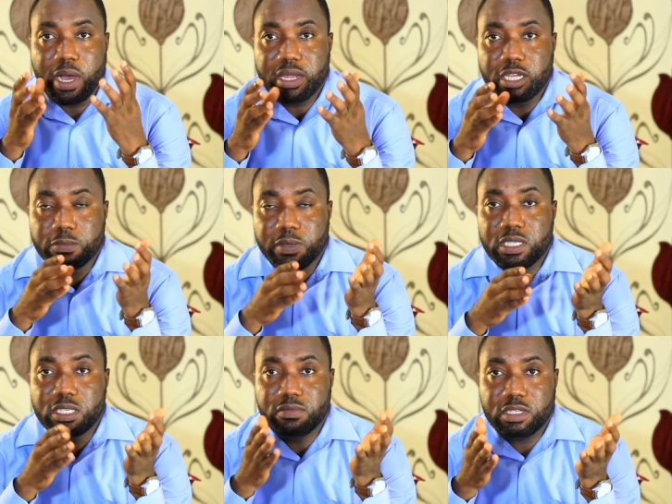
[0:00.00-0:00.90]
buy an
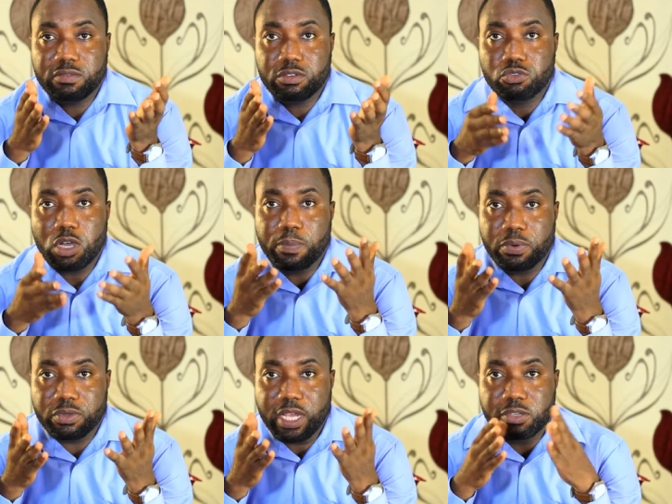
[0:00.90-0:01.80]
expensive gift to
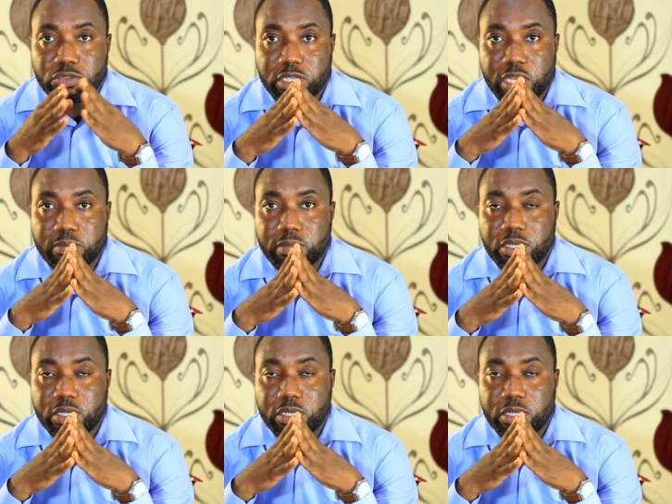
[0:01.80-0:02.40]
apologize to them.